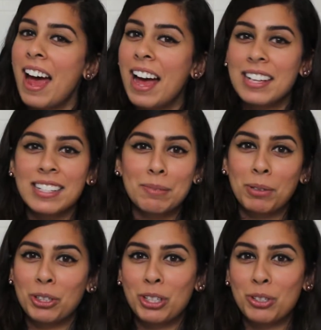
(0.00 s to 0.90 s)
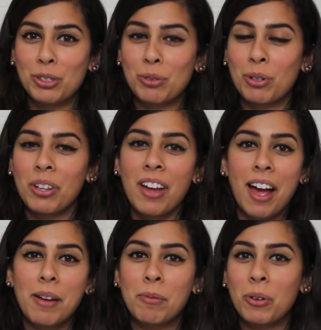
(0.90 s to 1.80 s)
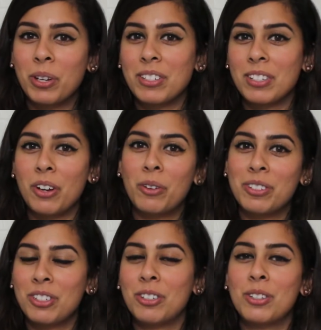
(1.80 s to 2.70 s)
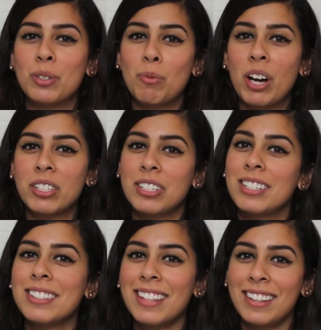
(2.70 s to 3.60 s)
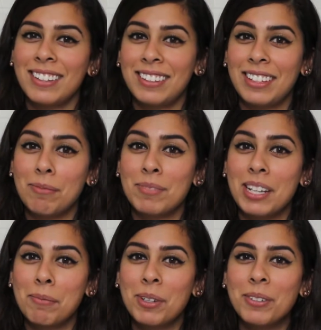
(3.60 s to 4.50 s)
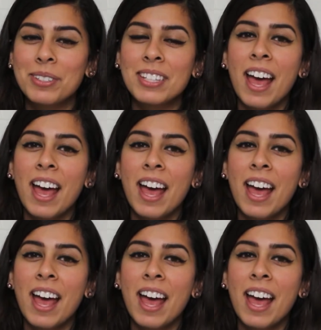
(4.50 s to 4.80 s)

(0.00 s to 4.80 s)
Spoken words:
As per usual, I'm going to go into the swatches and the lip demos,